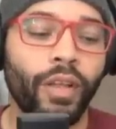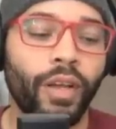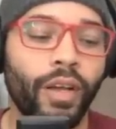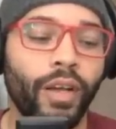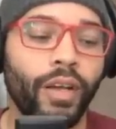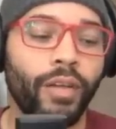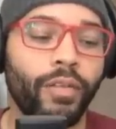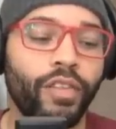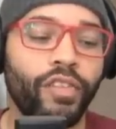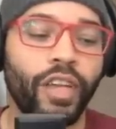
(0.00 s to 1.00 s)
uh,
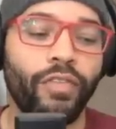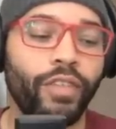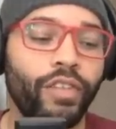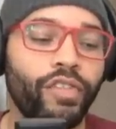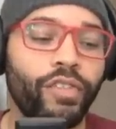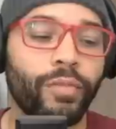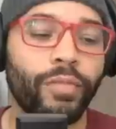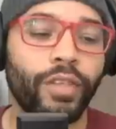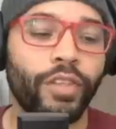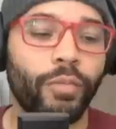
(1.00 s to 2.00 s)
selfless
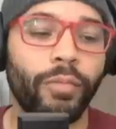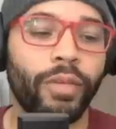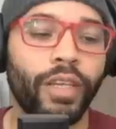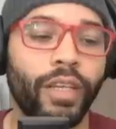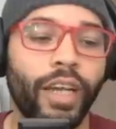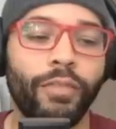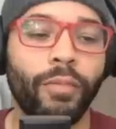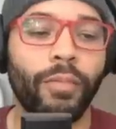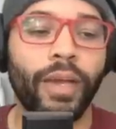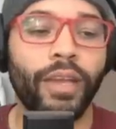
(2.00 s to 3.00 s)
human being I
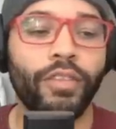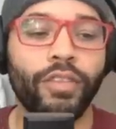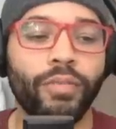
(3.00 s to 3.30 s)
ever met.